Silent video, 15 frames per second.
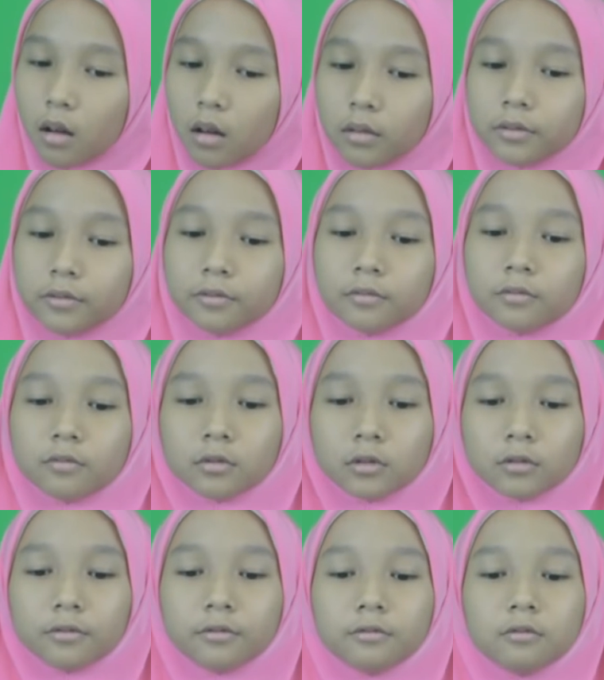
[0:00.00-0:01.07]
off
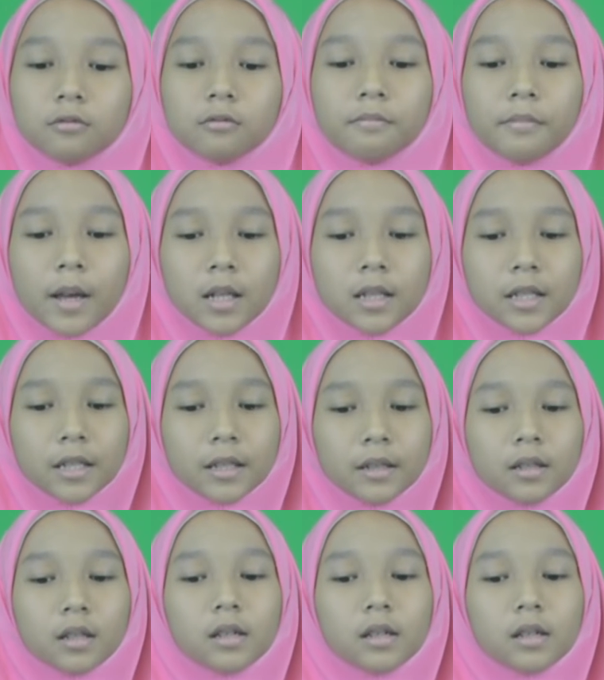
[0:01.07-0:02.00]
wolf's belly.